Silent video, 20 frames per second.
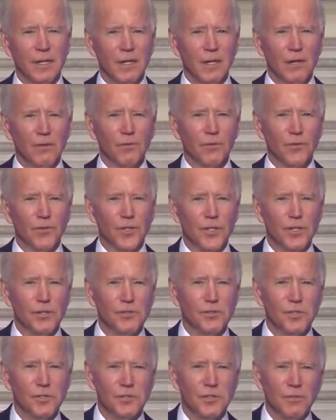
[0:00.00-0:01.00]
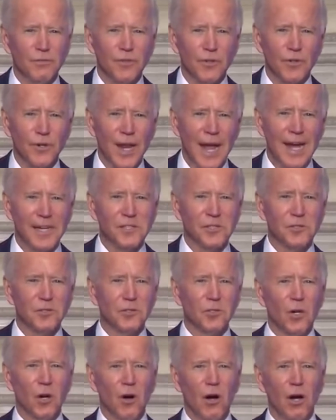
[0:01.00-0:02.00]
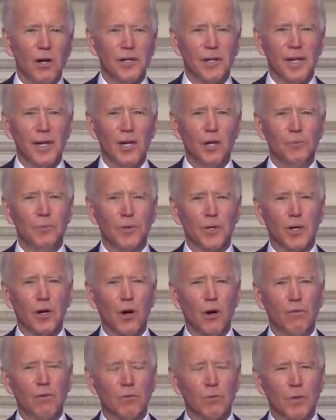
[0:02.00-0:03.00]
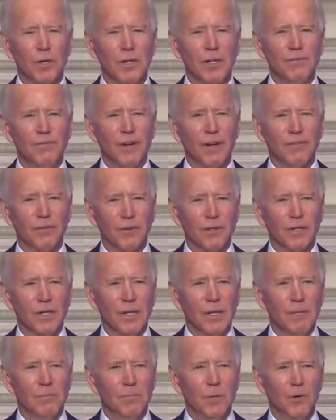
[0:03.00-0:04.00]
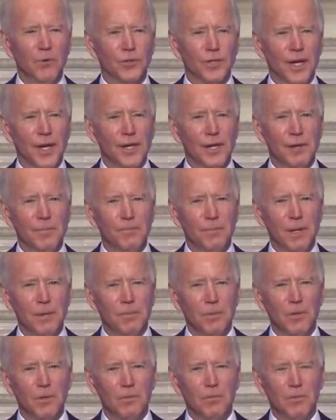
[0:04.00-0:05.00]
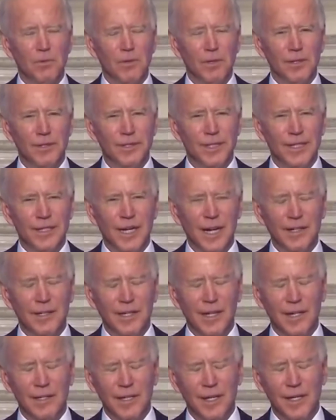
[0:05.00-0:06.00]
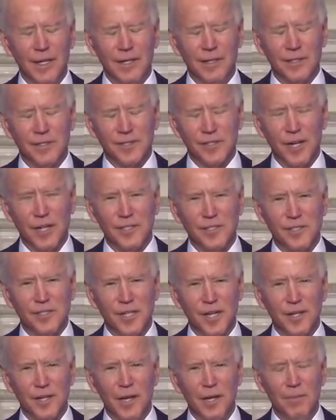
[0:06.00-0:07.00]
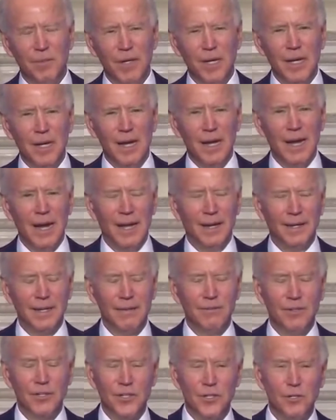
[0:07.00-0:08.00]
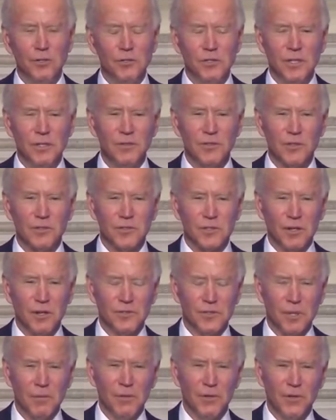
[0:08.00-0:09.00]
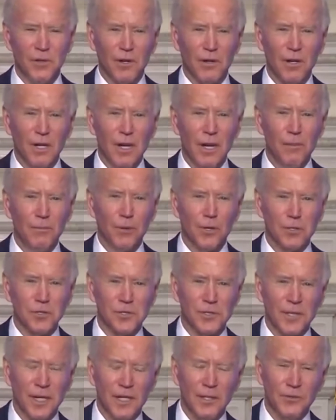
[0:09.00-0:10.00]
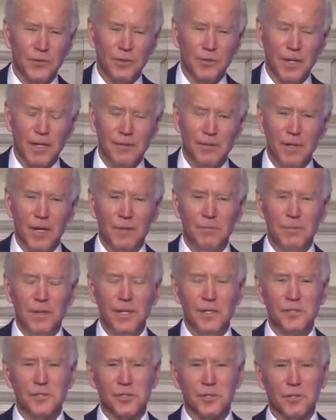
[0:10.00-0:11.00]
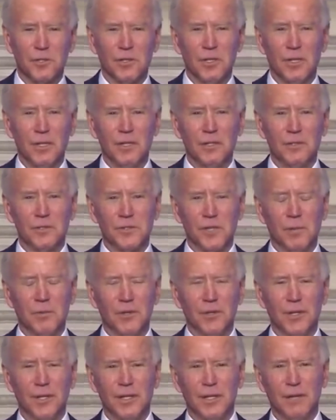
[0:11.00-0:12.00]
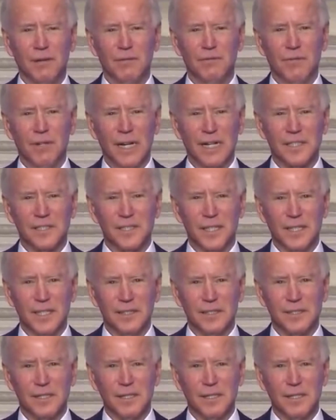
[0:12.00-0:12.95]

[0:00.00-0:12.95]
for the uses of their National Guard to help the COVID relief effort, both getting people, getting the sites set up and even using some of their personnel to administer some of the vaccines.